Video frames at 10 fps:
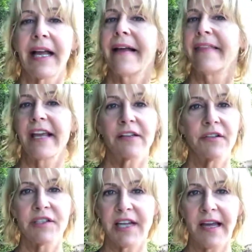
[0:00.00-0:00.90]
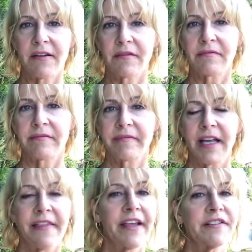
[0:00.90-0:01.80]
They close down.
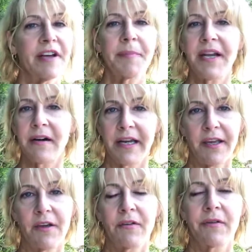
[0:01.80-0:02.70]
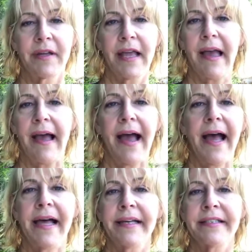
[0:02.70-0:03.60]
They stop hearing you.
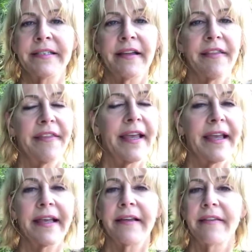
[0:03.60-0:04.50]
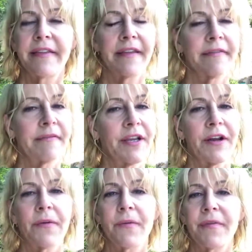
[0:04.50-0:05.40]
And then,
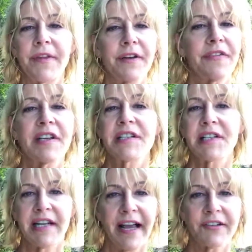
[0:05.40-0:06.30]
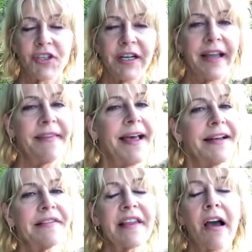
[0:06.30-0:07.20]
there's the disconnection. And that
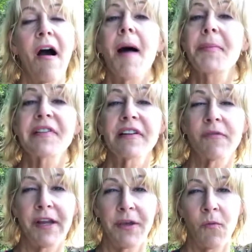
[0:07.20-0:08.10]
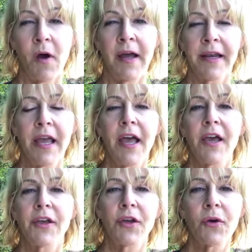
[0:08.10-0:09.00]
is the opposite of what you want.
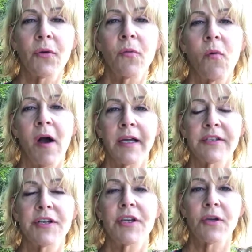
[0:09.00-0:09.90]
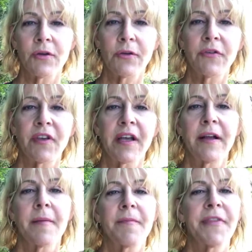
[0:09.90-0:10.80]
You want to use
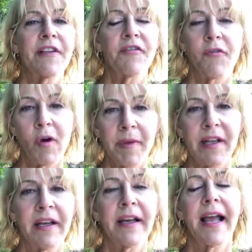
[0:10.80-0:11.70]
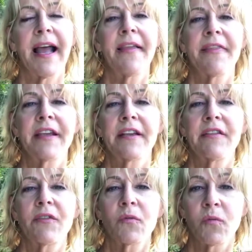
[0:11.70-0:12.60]
this formula and
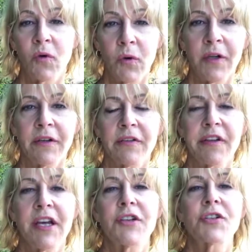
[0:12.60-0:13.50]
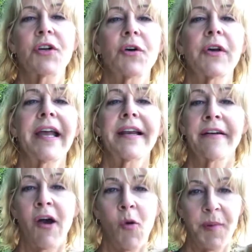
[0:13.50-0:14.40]
these rules to create
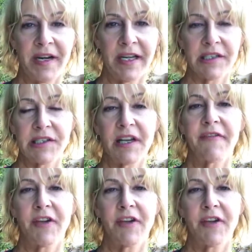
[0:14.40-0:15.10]
an openness of,